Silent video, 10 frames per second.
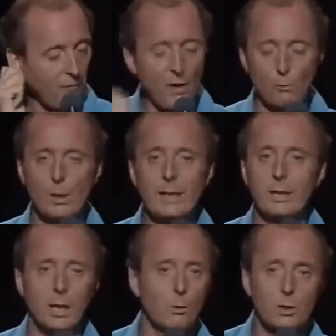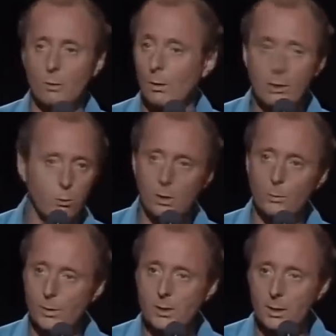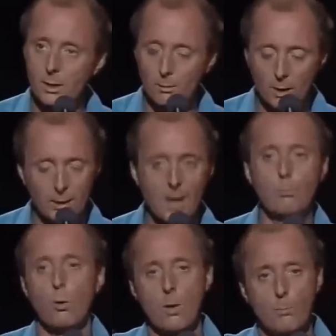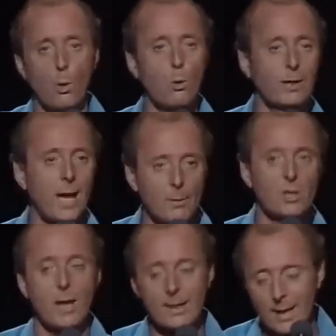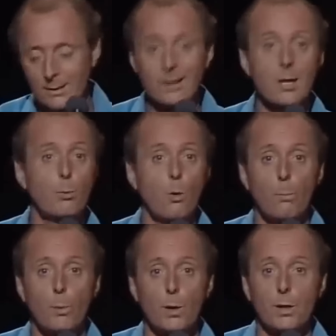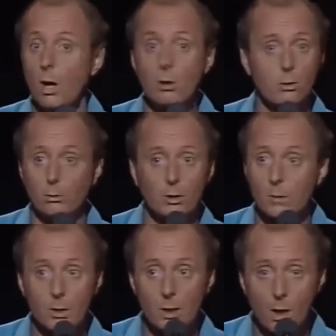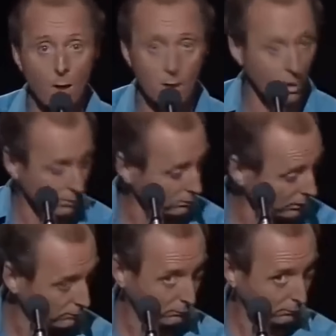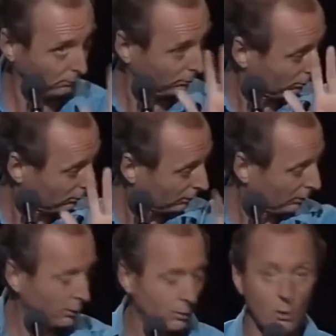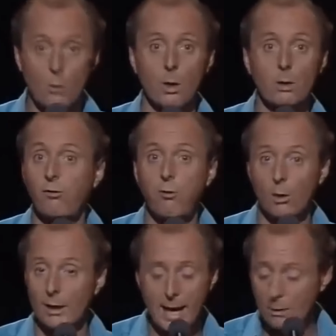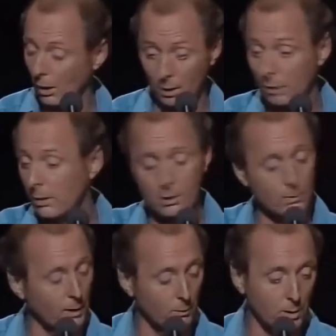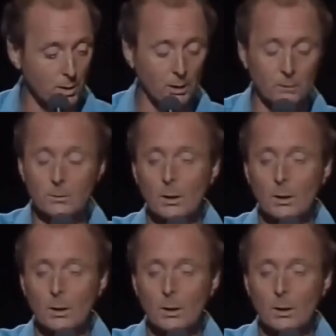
And I felt really guilty. Well, you would, wouldn't you? You know, like, and they bought the boiled cabbage and I ate that, and then they bought Bernard. I couldn't look him in the eye. The other one had fallen out. Oh, God knows where it was.